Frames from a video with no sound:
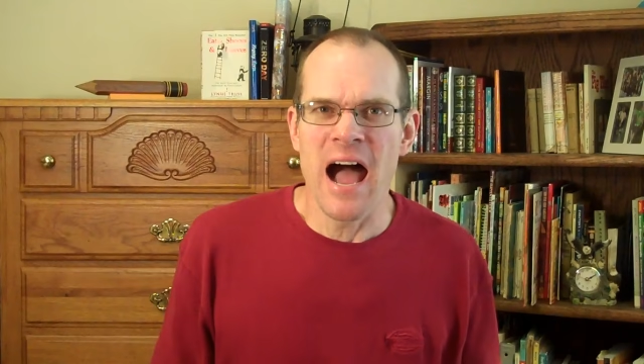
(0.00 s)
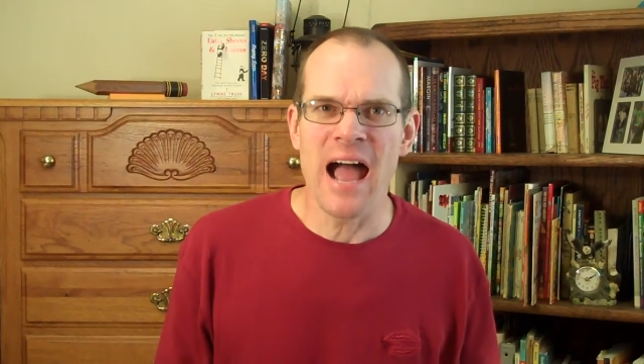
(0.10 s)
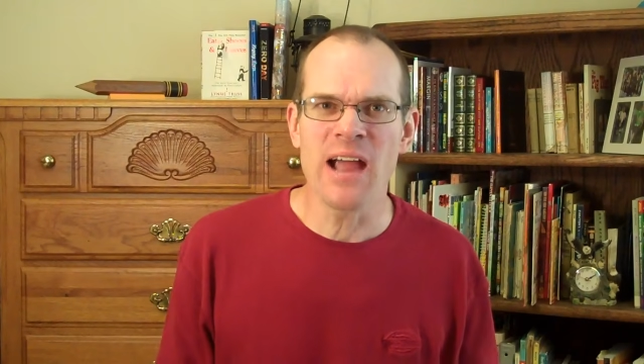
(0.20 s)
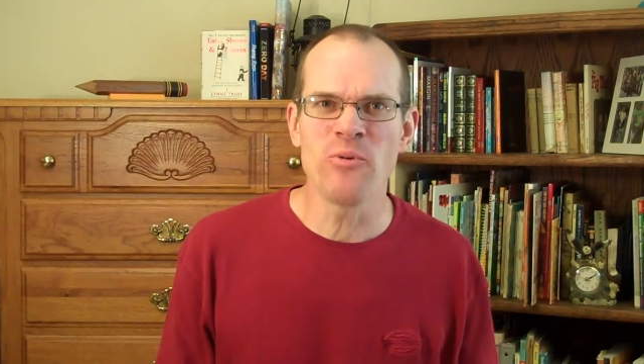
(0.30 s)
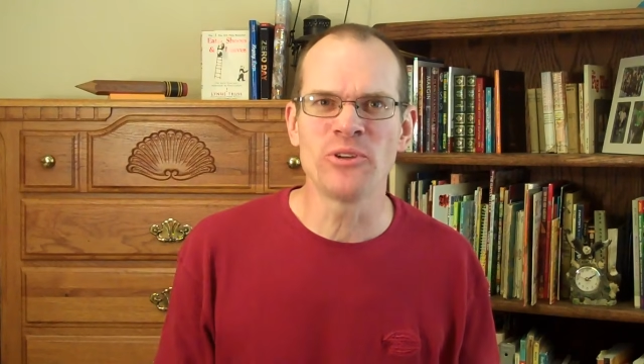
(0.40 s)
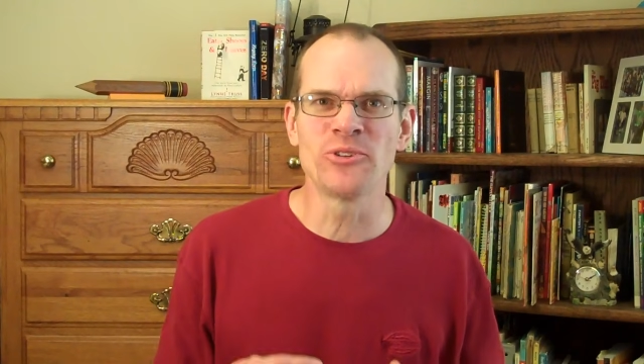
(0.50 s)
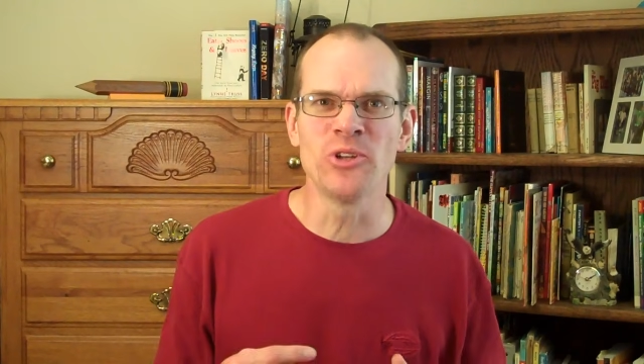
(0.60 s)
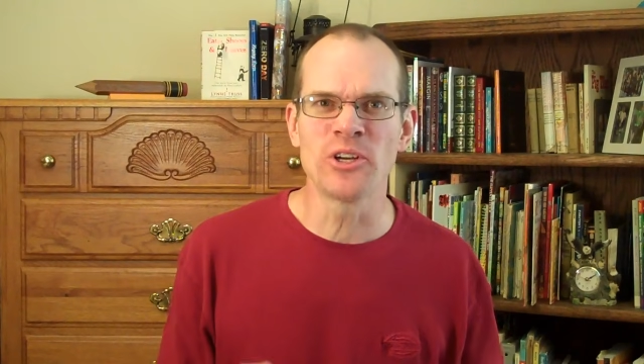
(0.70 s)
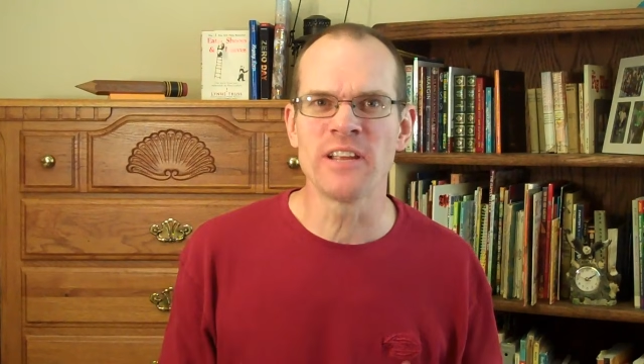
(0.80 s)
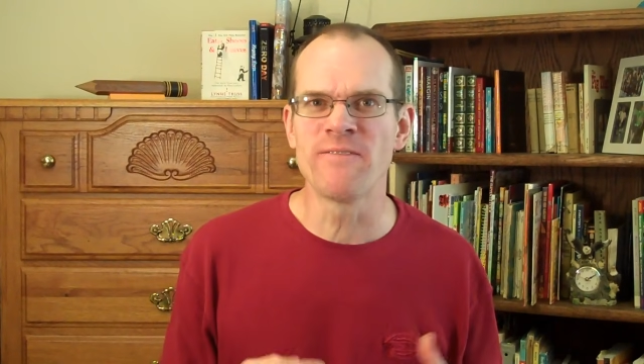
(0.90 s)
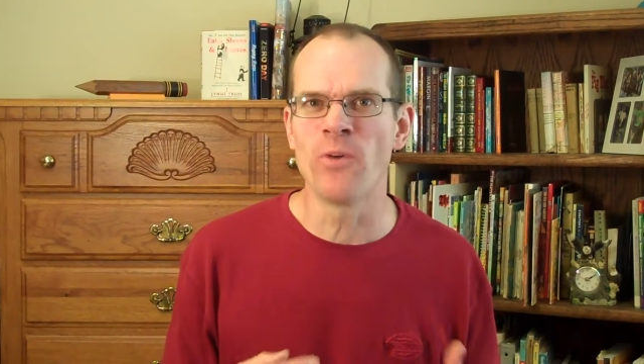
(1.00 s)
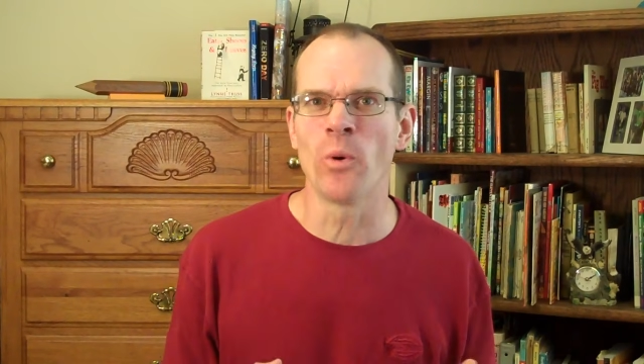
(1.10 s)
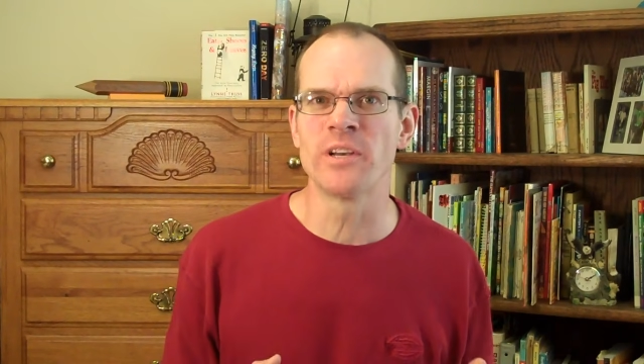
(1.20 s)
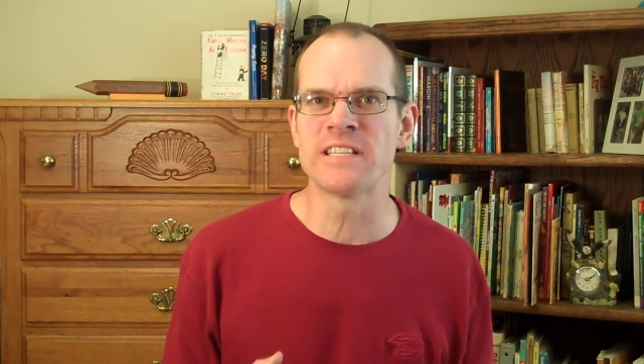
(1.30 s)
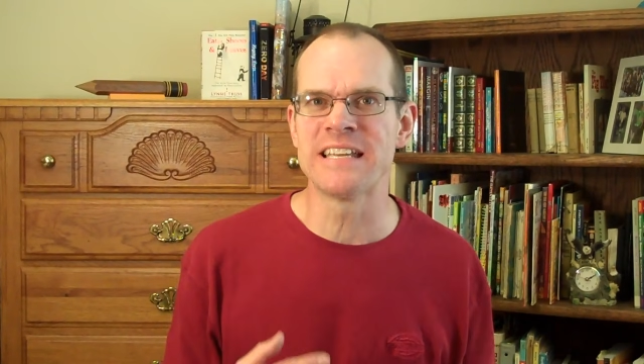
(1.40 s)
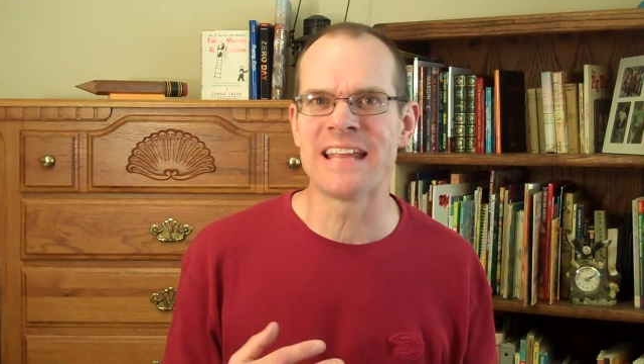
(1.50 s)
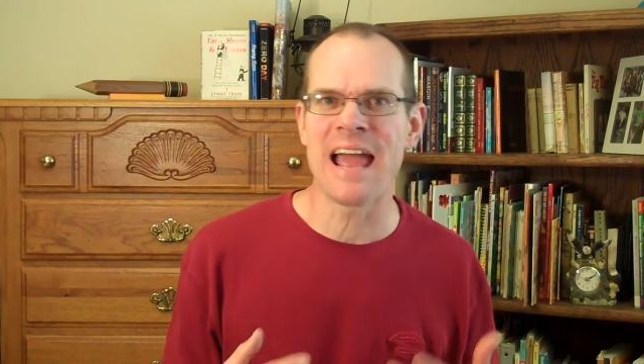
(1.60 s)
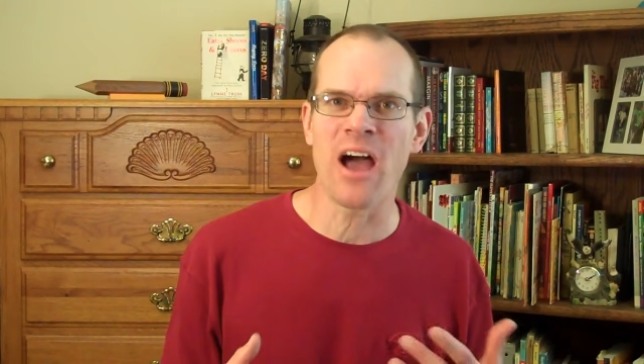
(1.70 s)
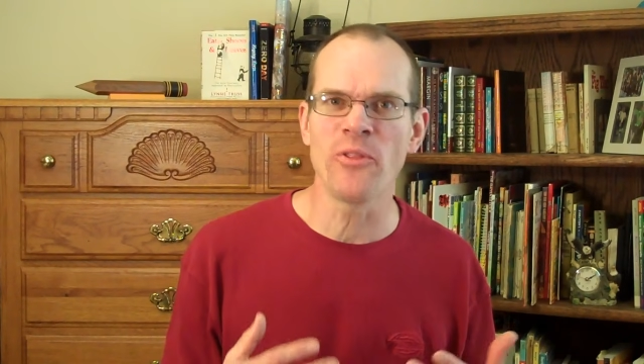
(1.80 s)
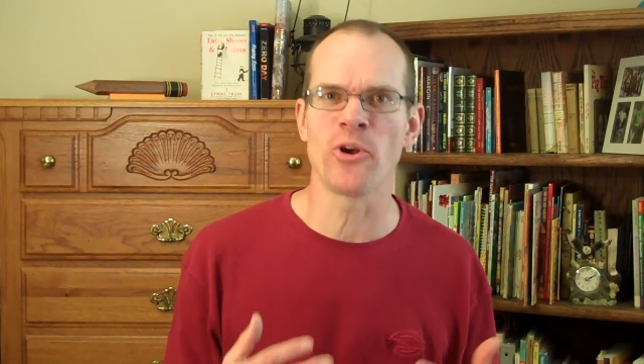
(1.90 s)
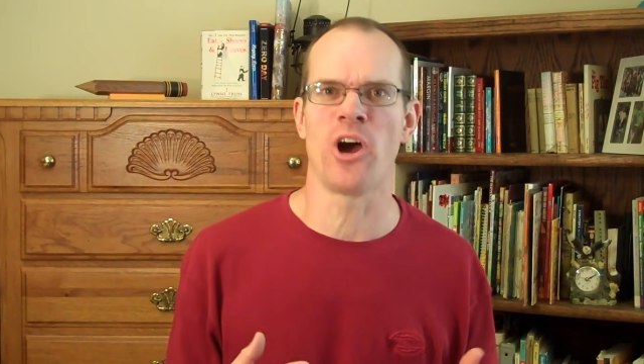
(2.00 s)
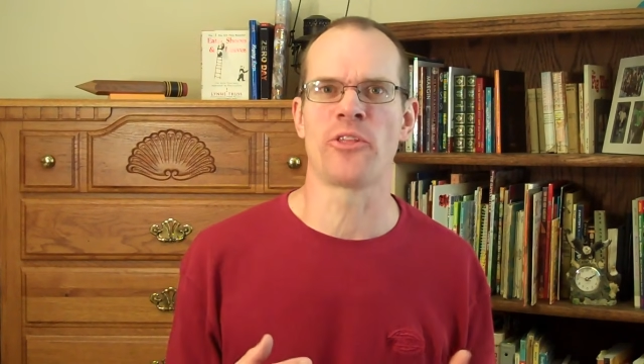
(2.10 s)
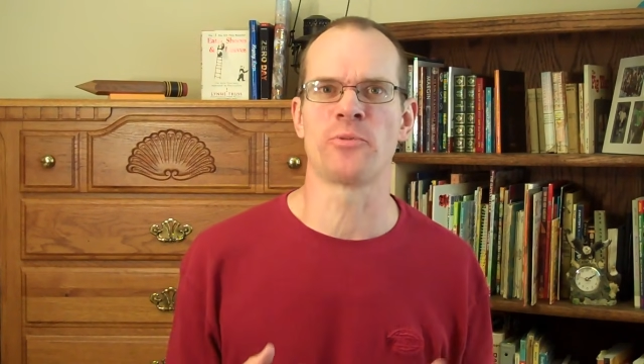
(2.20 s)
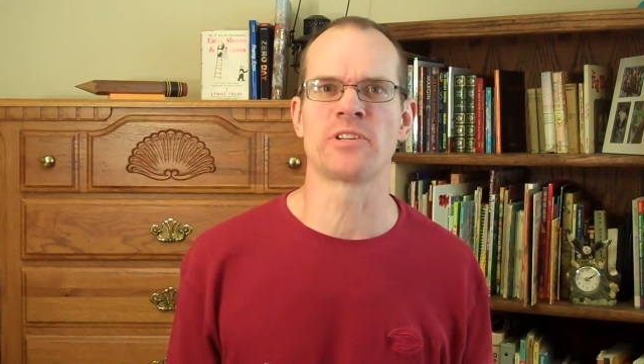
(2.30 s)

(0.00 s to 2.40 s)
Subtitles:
I was looking forward to seeing how the author